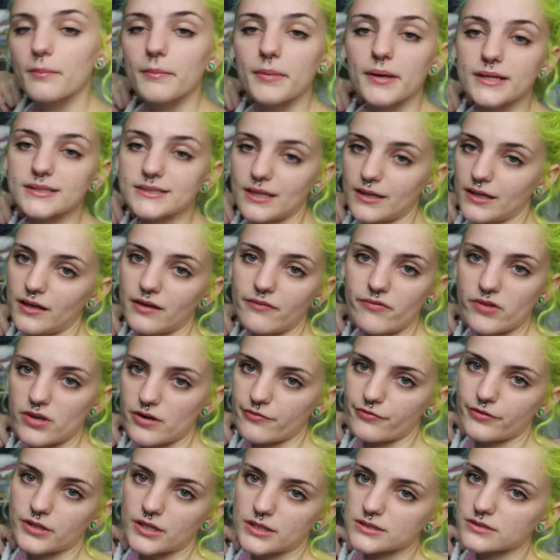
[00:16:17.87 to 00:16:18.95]
because I, even
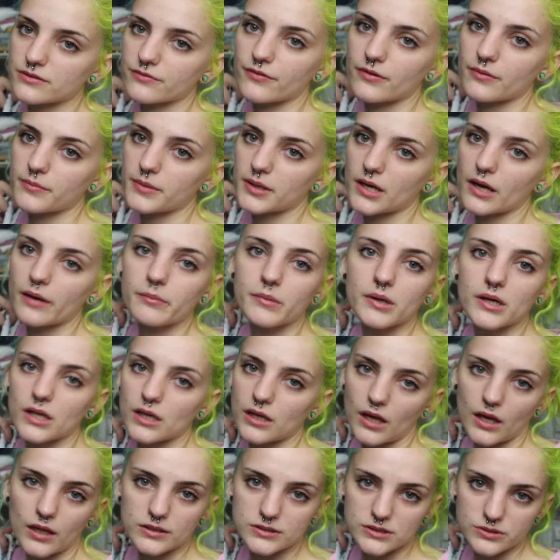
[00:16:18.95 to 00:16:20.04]
if it doesn't fit me, I'm gonna
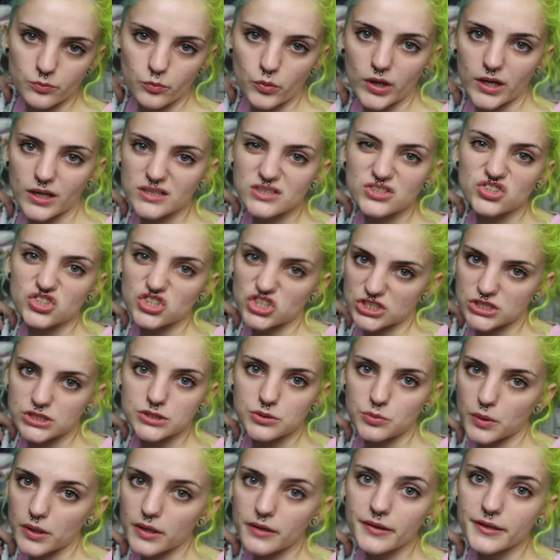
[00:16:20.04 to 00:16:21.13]
gain some weight just
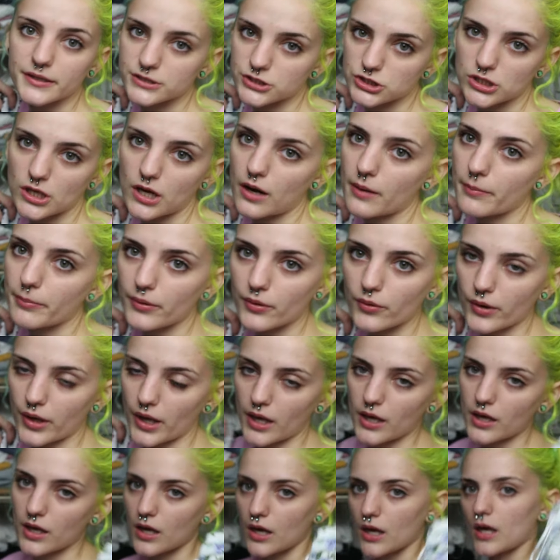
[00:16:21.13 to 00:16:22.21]
to wear this top,
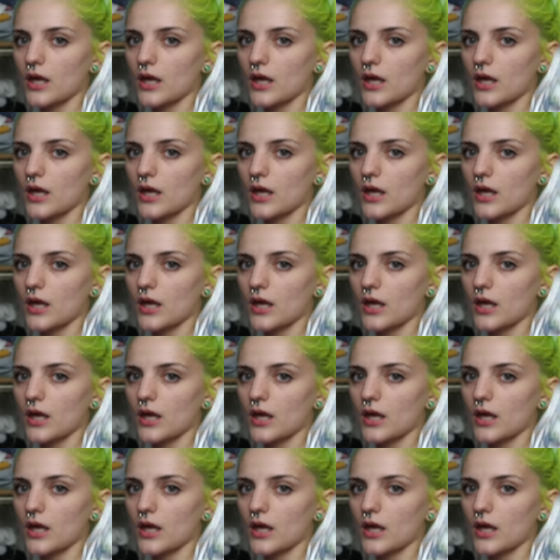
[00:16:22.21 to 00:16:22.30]
okay?